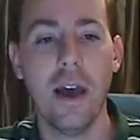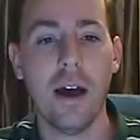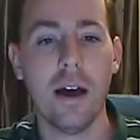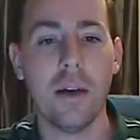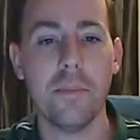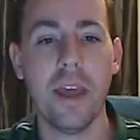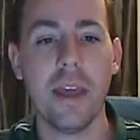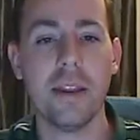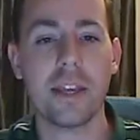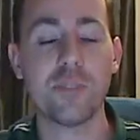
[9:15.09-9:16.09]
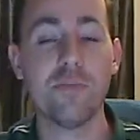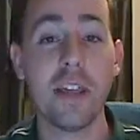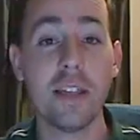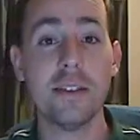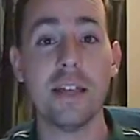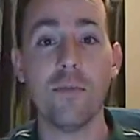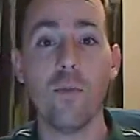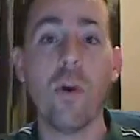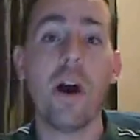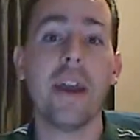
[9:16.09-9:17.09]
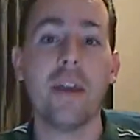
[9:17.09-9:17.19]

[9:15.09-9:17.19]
and explaining to them why I